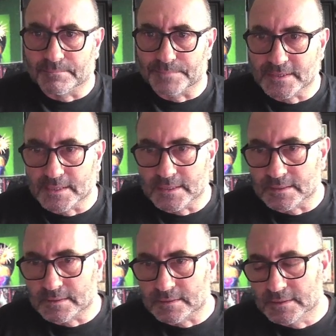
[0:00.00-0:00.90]

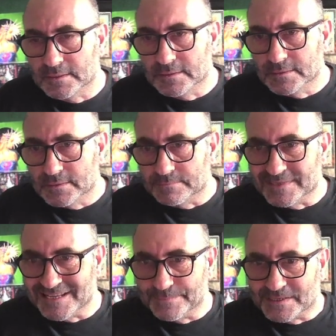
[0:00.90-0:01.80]
being
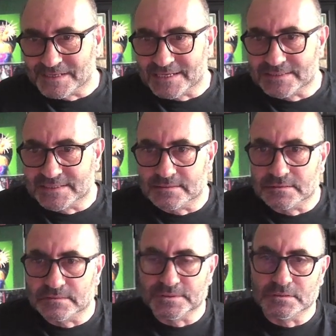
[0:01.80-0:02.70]
manipulated and
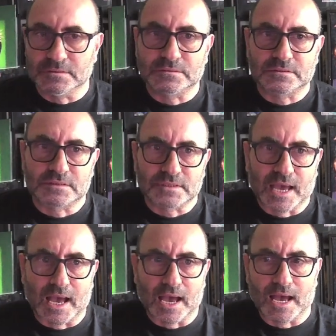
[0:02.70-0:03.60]
abused,
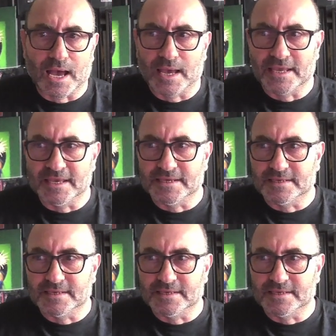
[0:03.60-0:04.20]
is